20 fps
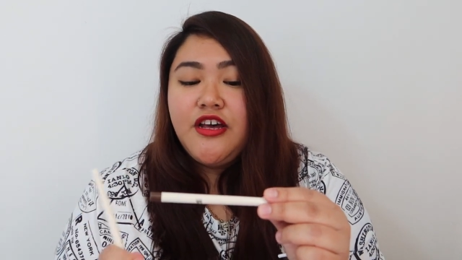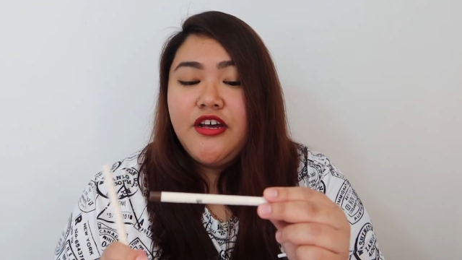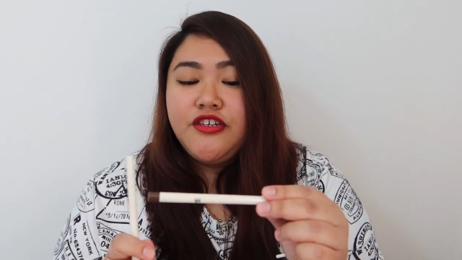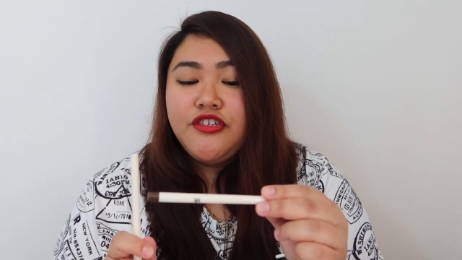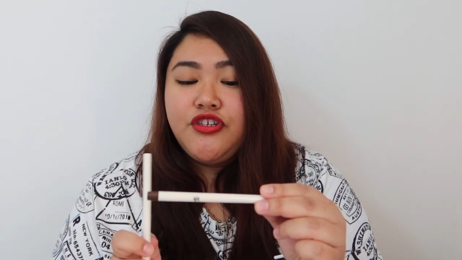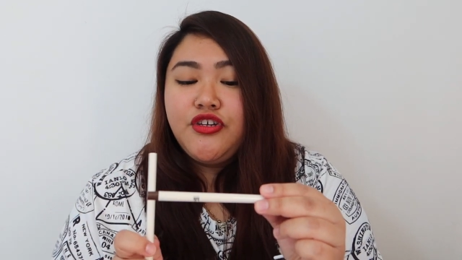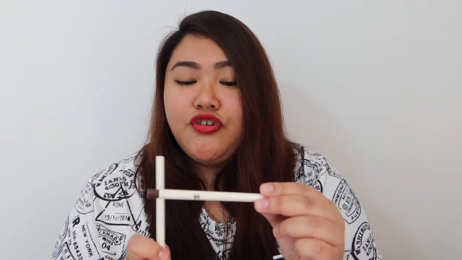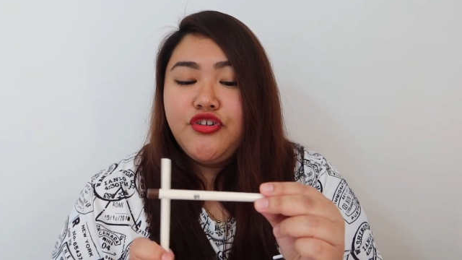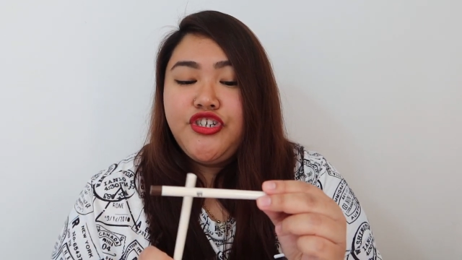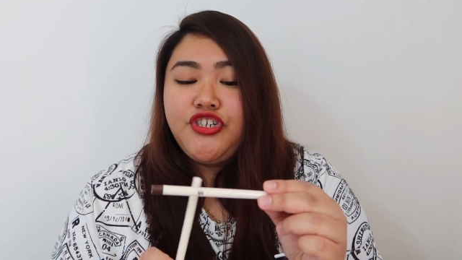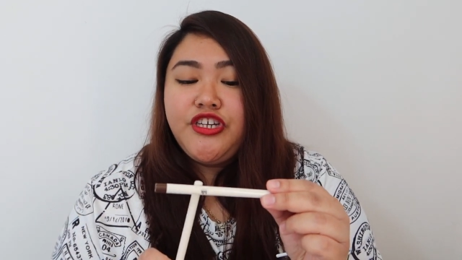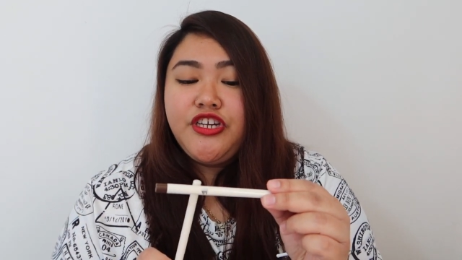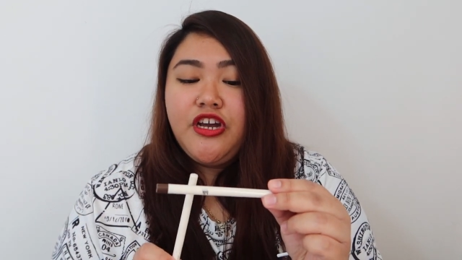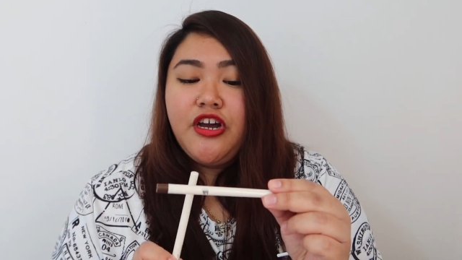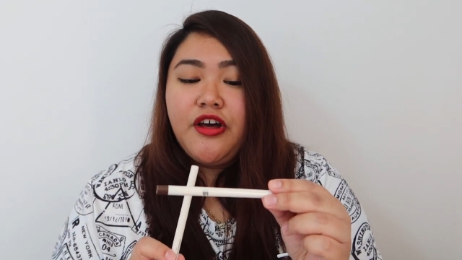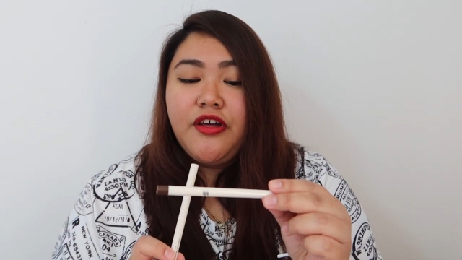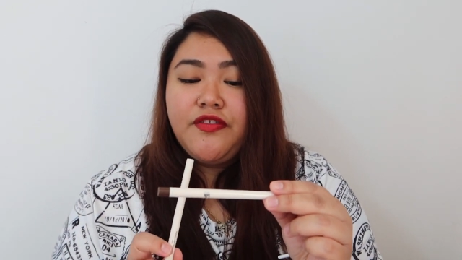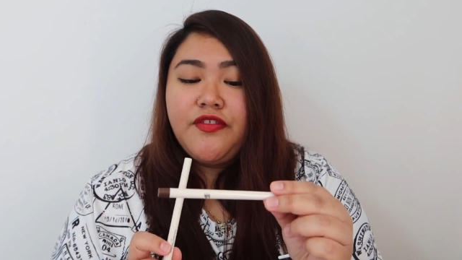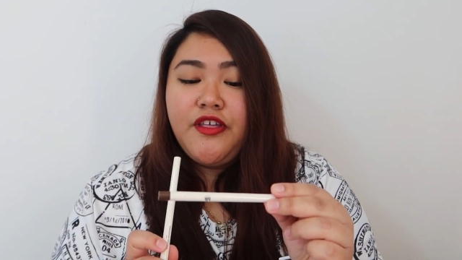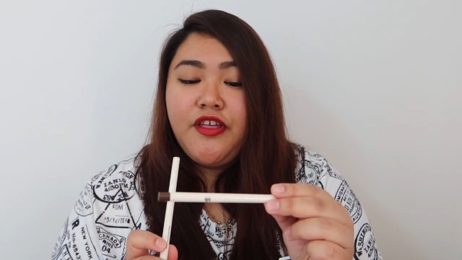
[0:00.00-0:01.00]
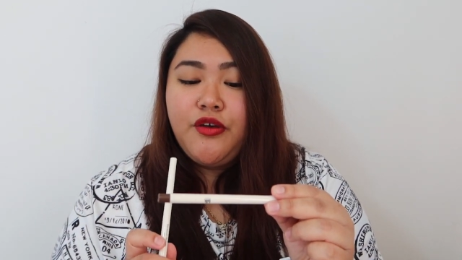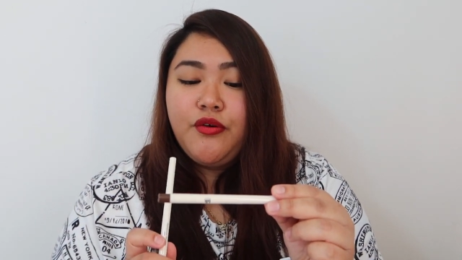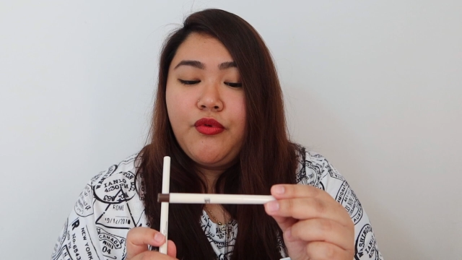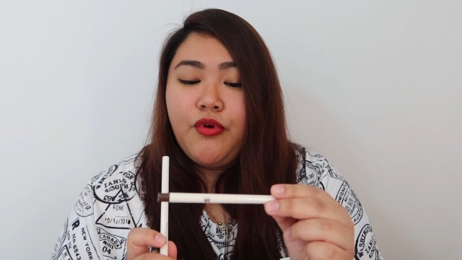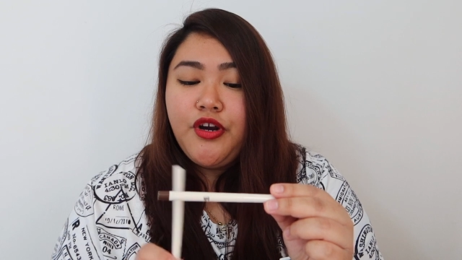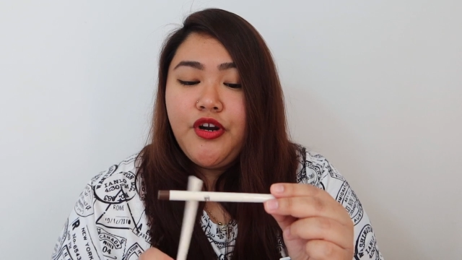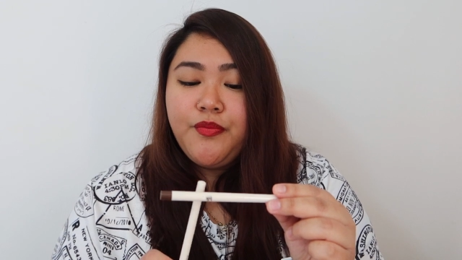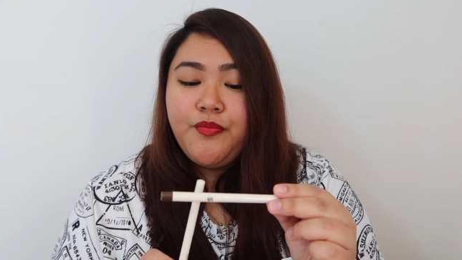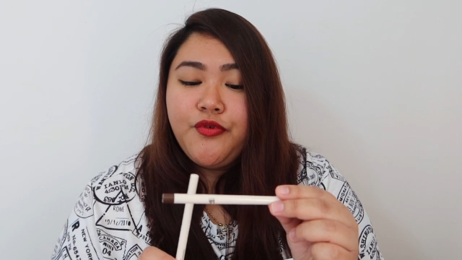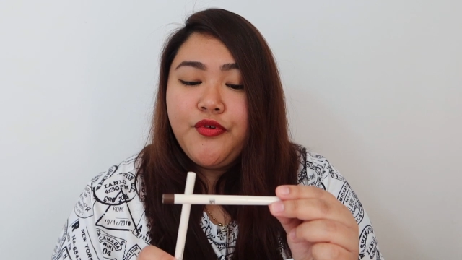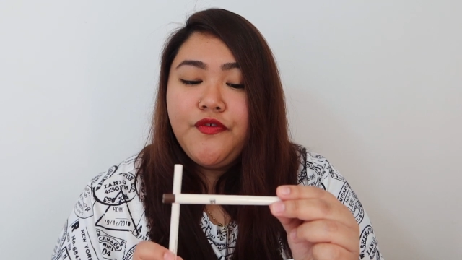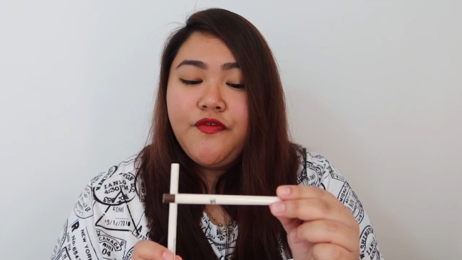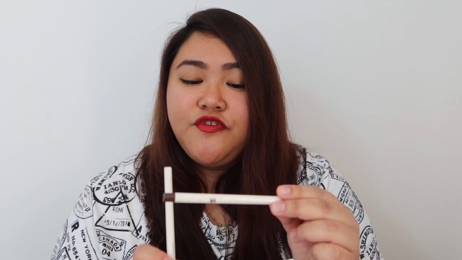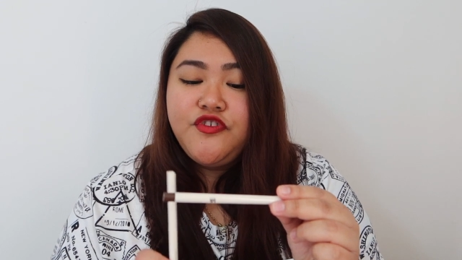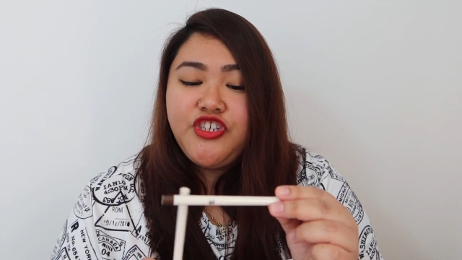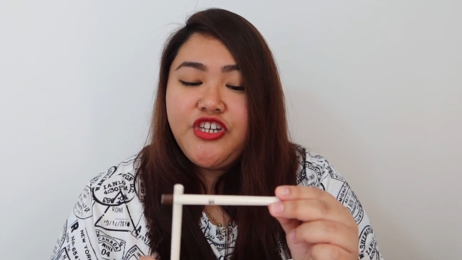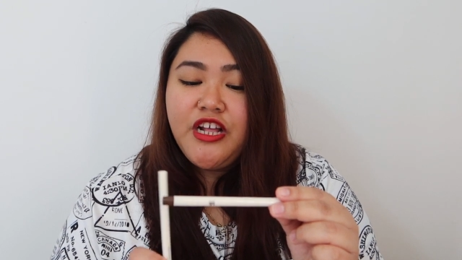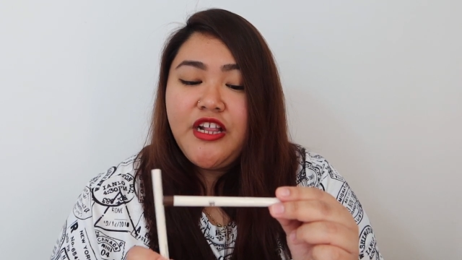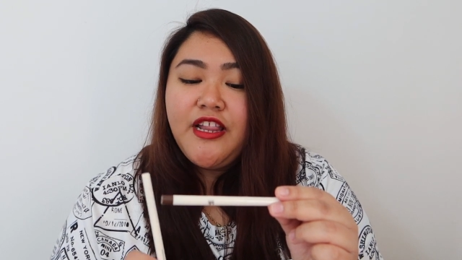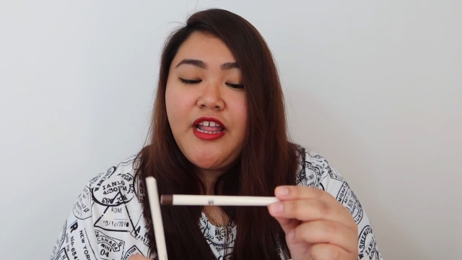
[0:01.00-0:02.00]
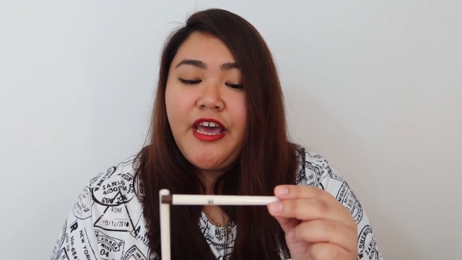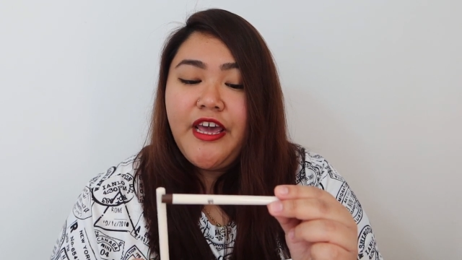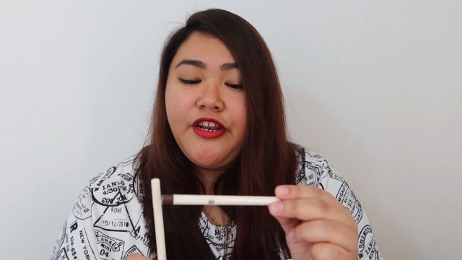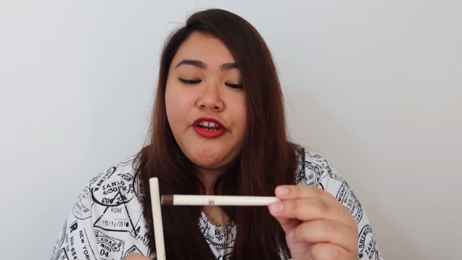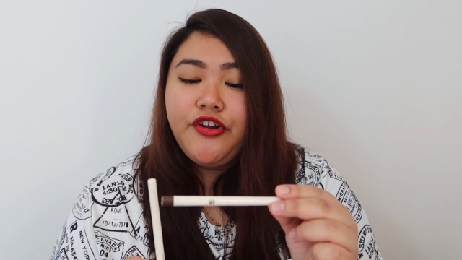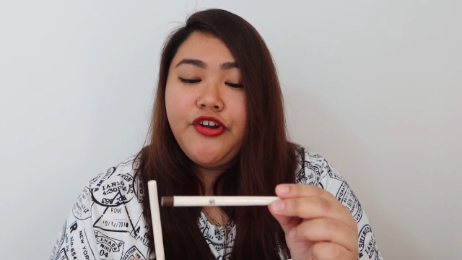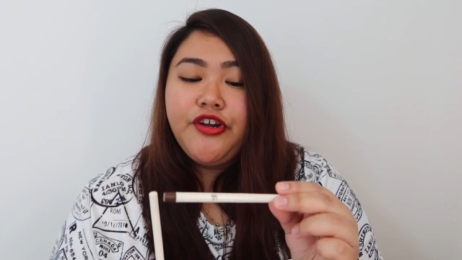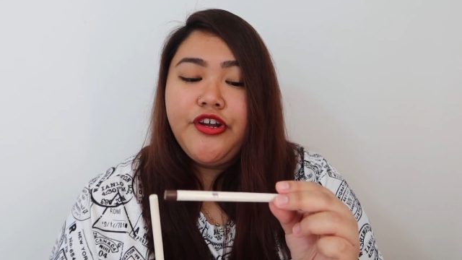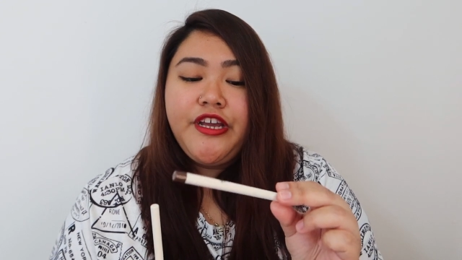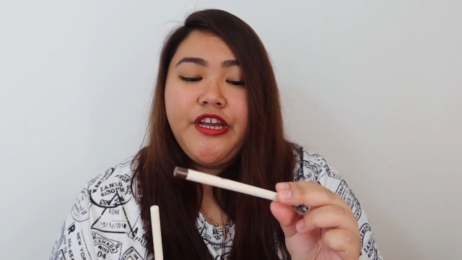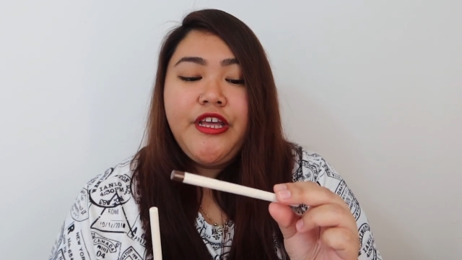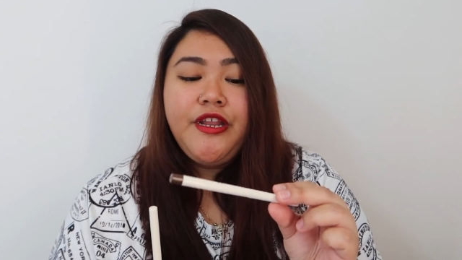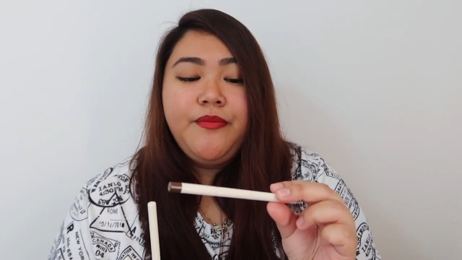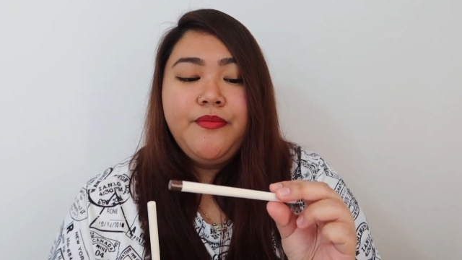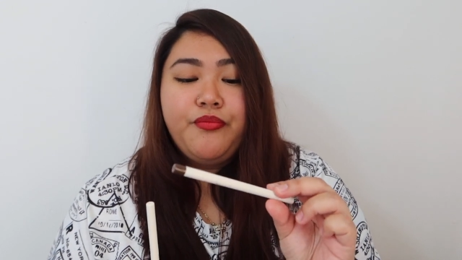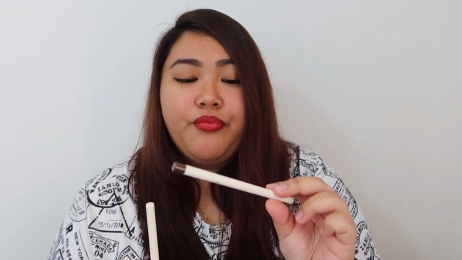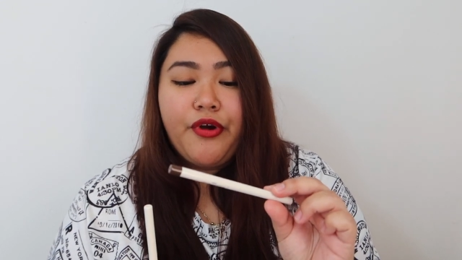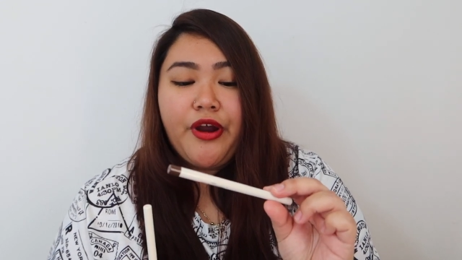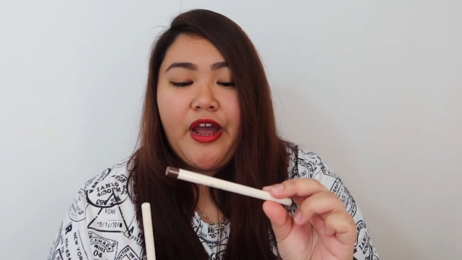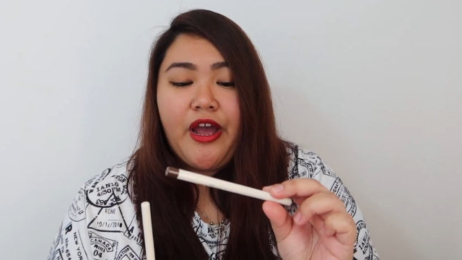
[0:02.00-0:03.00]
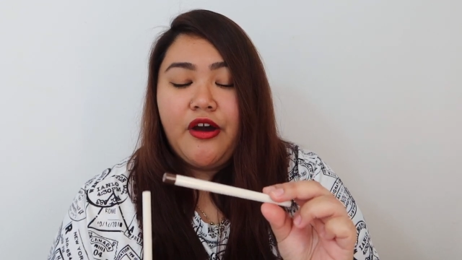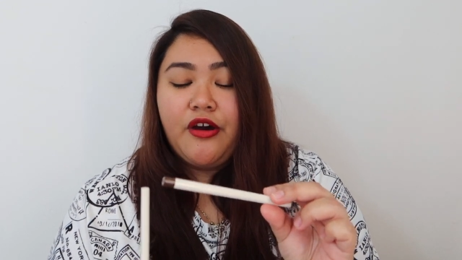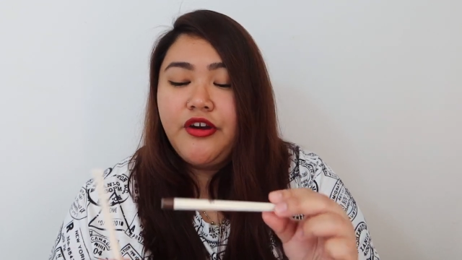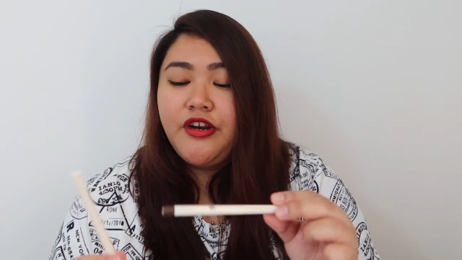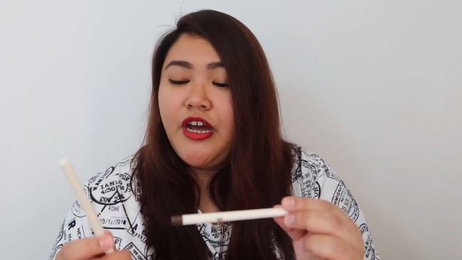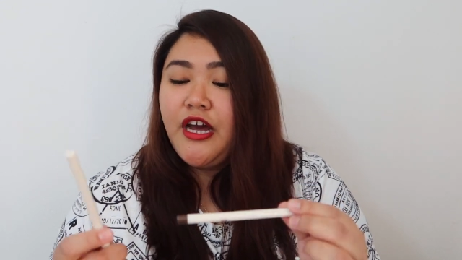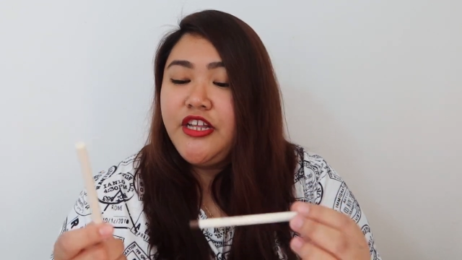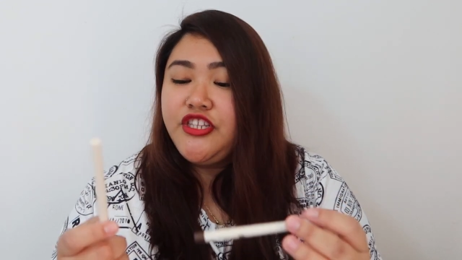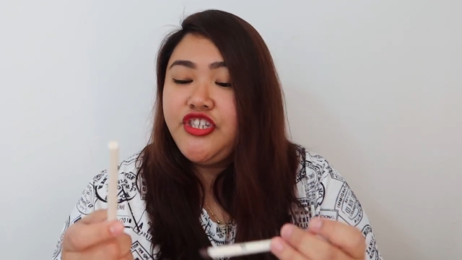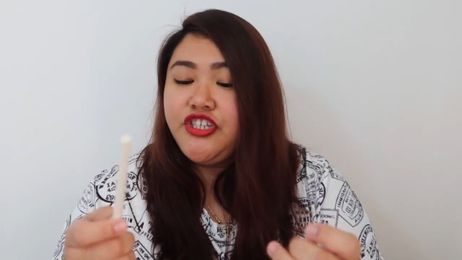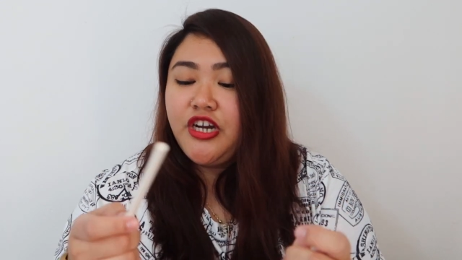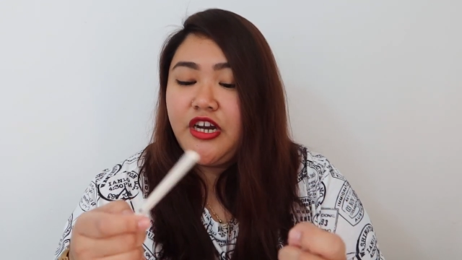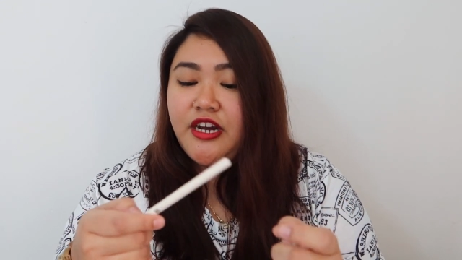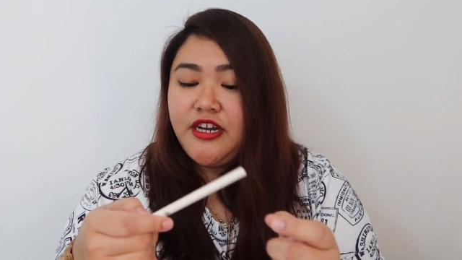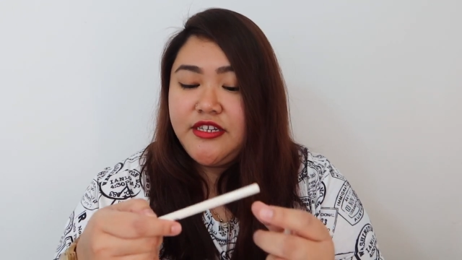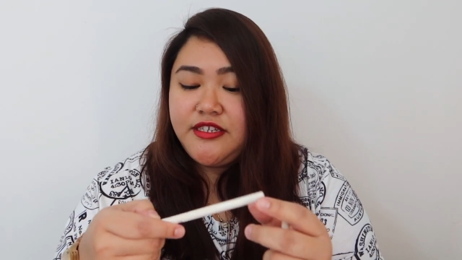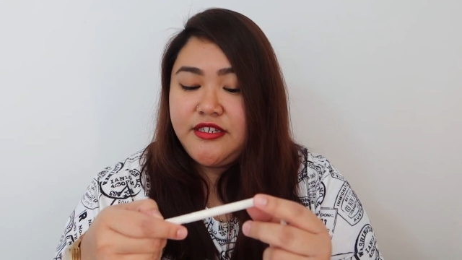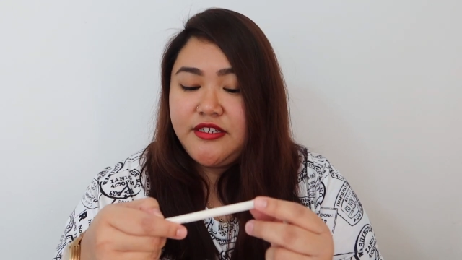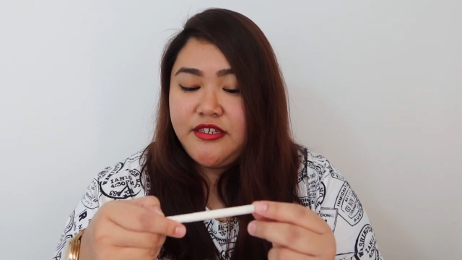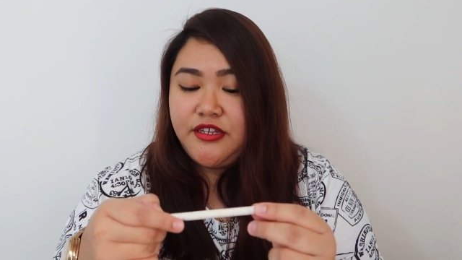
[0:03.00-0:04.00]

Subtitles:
So, she got the Waterproof Gel Liner in brown at saka